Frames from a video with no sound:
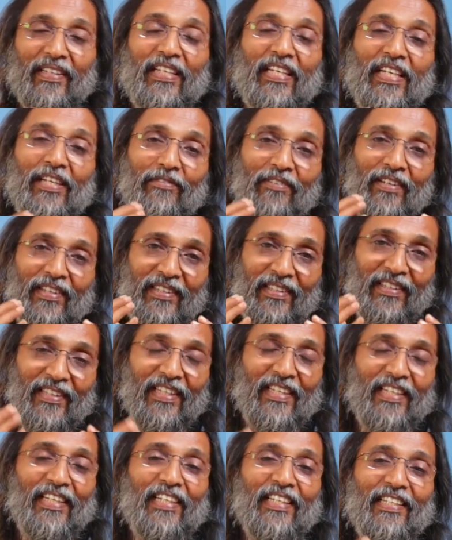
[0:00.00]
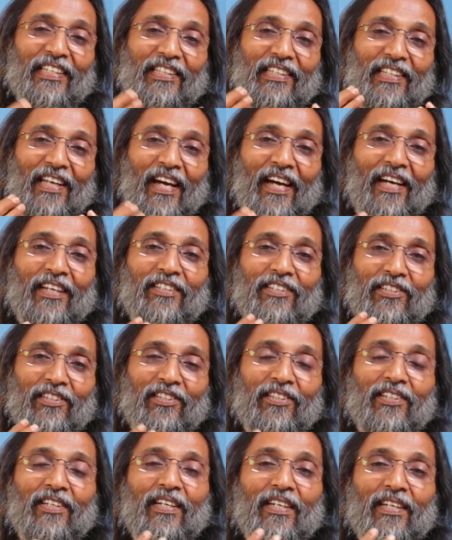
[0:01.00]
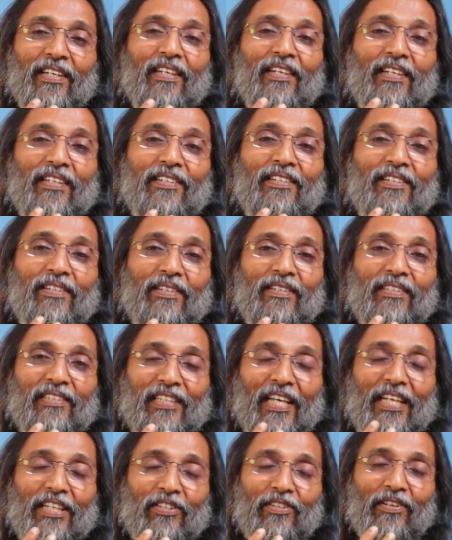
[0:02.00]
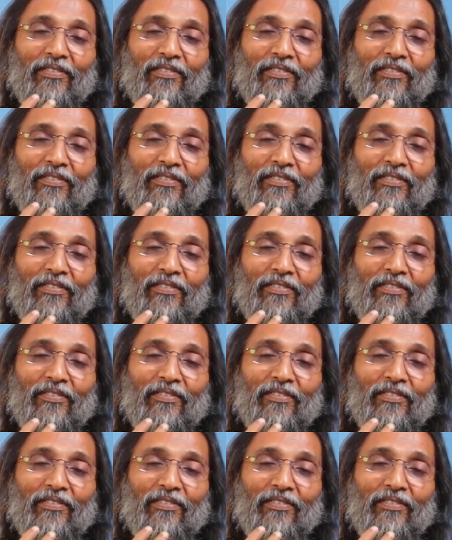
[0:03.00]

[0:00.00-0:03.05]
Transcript: Even in that sense